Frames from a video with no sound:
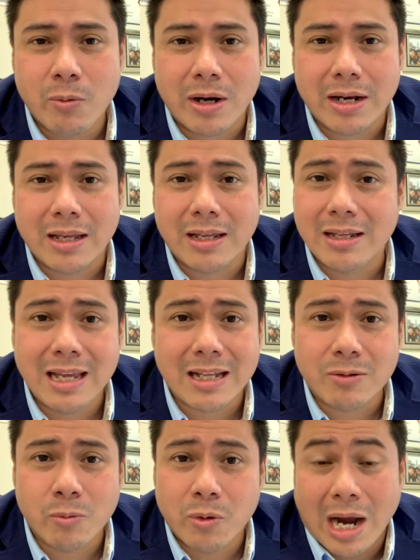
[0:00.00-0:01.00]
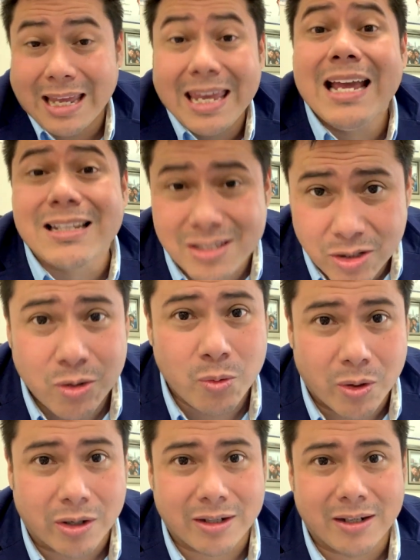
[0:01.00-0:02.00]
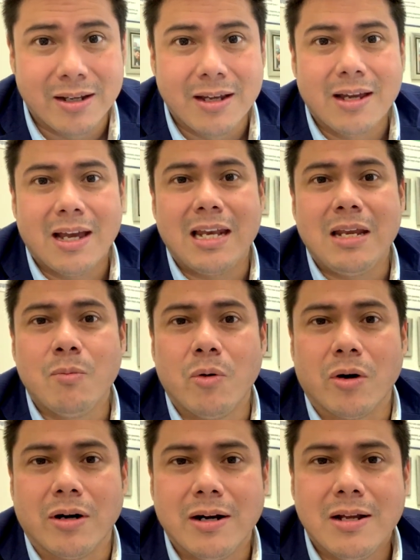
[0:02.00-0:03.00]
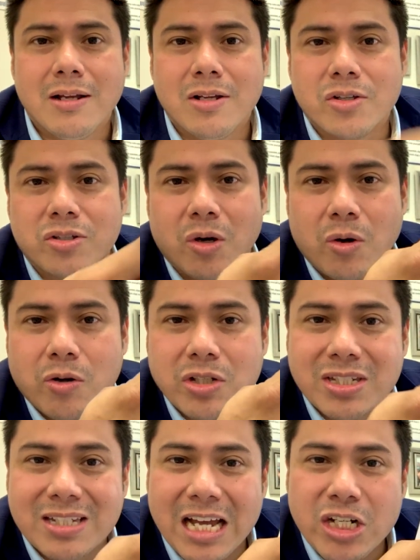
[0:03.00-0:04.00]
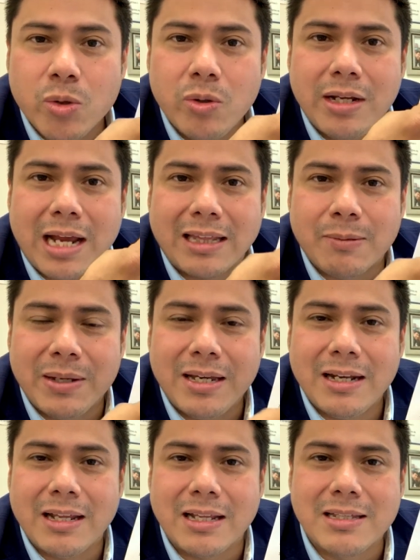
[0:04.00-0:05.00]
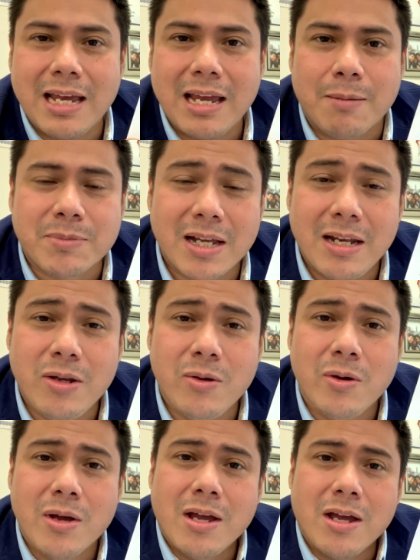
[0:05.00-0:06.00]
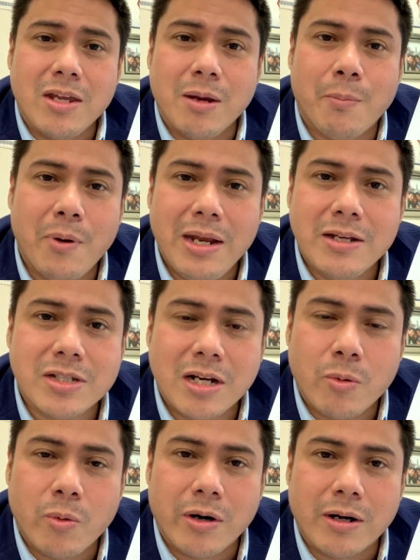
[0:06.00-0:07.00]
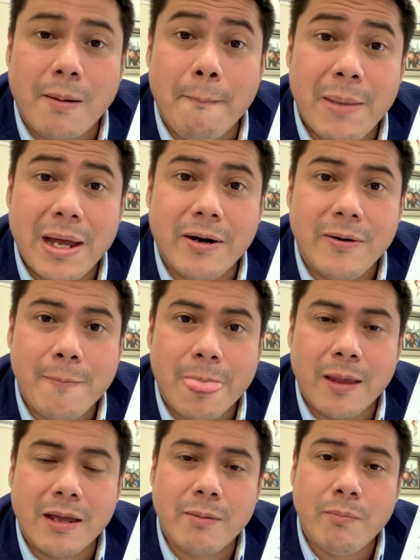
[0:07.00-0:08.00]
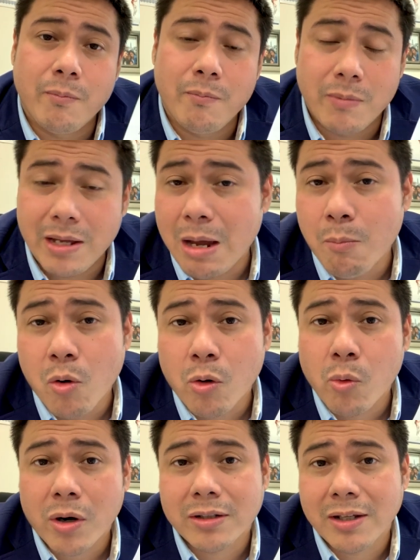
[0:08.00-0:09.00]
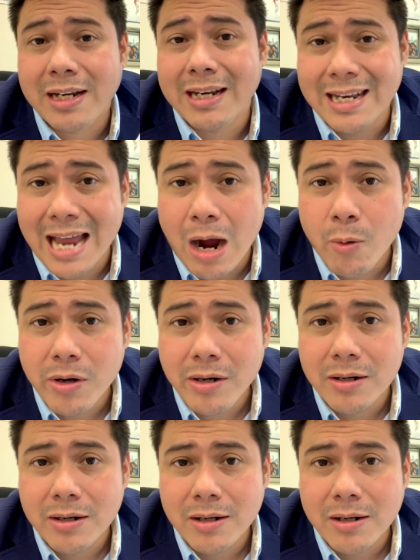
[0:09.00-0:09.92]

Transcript: want to I can't do work anymore. So schedule it at the beginning of the day. I'm telling you, your brain is going to work better. You're going to get more work done in an hour